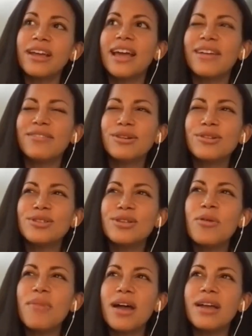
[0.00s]
I've learned
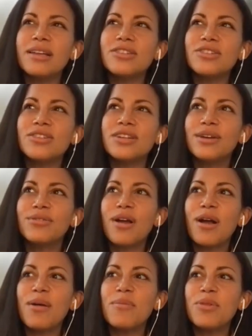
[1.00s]
so much
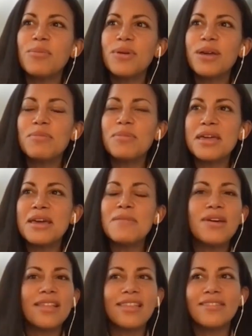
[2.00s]
from the big
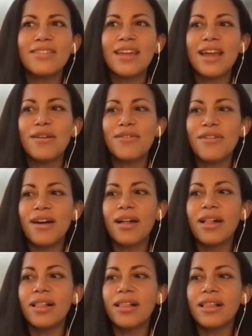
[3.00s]
behemoth of the
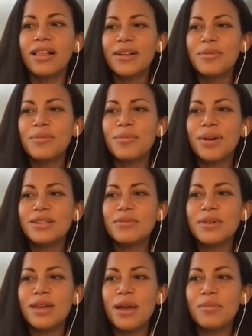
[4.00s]
NFL, but to
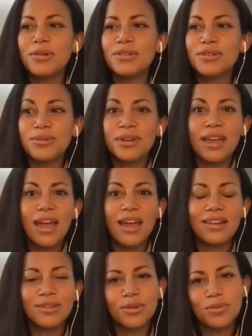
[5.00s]
be able to,
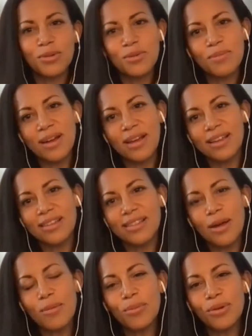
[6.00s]
again, sort of put my
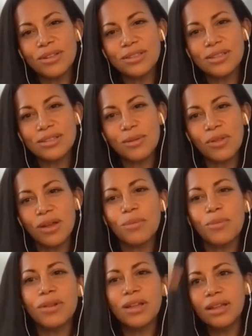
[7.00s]
thumbprints on something
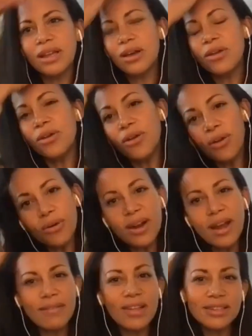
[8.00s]
completely new and
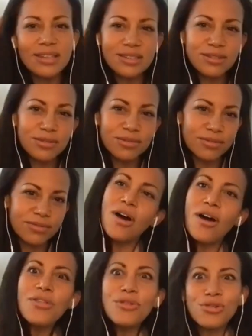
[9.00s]
have that sense of
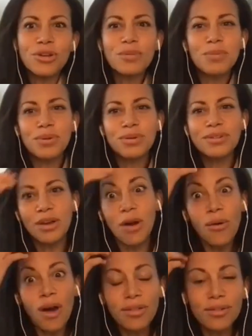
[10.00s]
authorship and
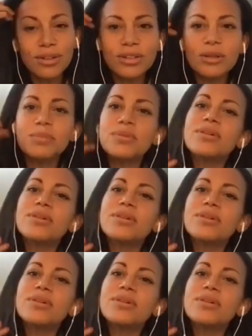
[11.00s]
co-authorship